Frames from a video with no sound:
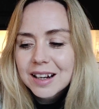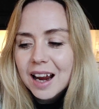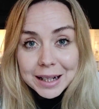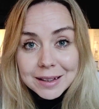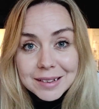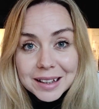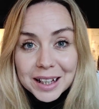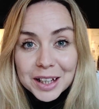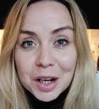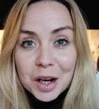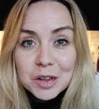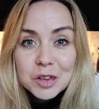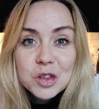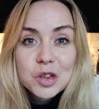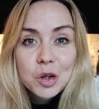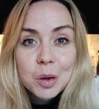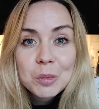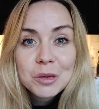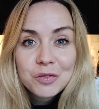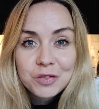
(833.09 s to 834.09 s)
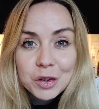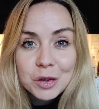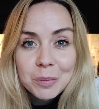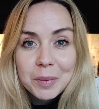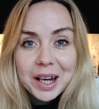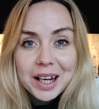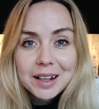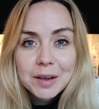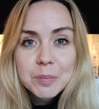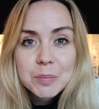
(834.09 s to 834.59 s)
Basically, I stopped
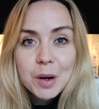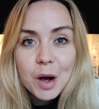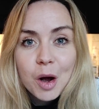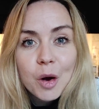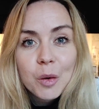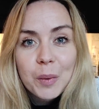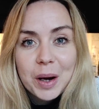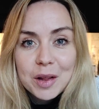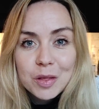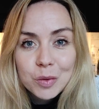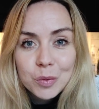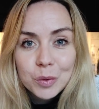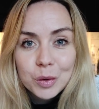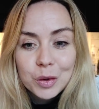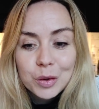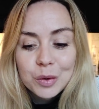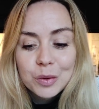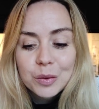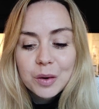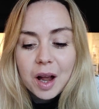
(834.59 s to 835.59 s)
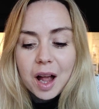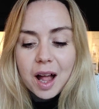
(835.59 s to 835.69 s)
filming partway through